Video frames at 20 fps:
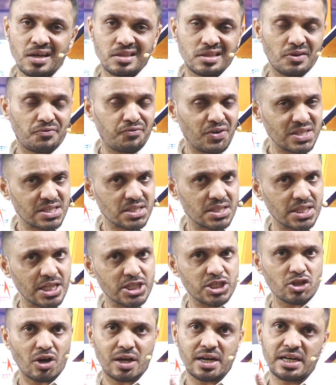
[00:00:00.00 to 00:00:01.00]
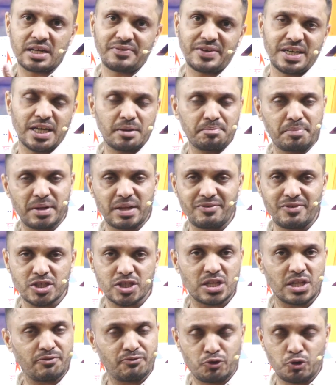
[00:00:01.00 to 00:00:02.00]
The first test already we done
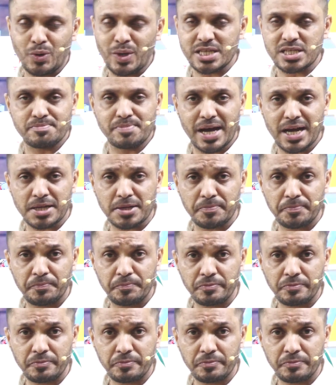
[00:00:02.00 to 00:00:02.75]
previously few years back